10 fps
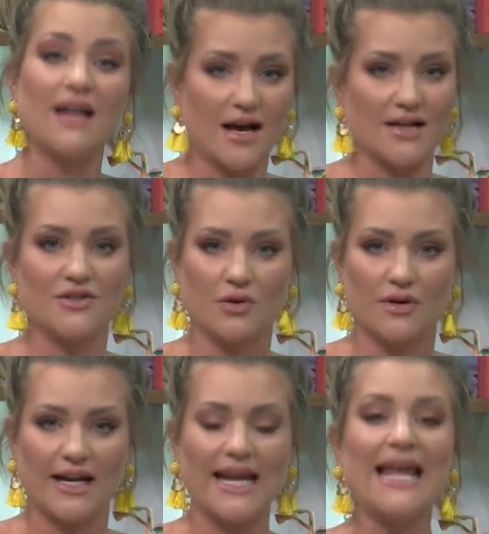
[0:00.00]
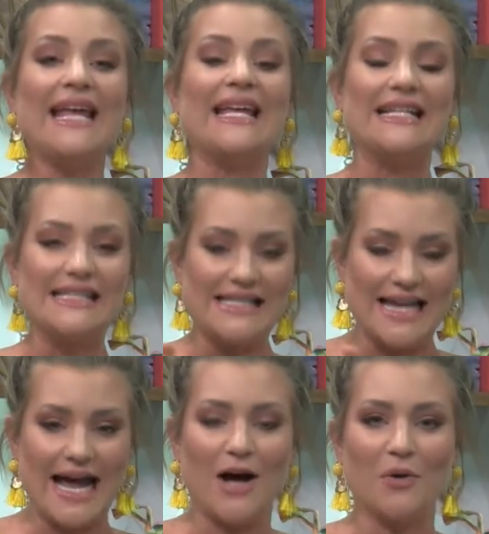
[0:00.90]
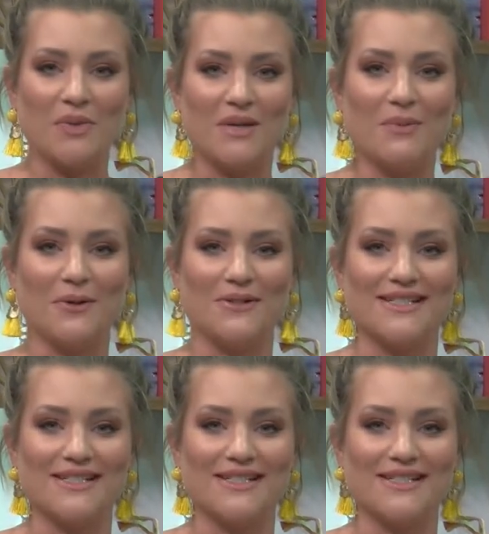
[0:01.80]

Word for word: contouring, it is now, people.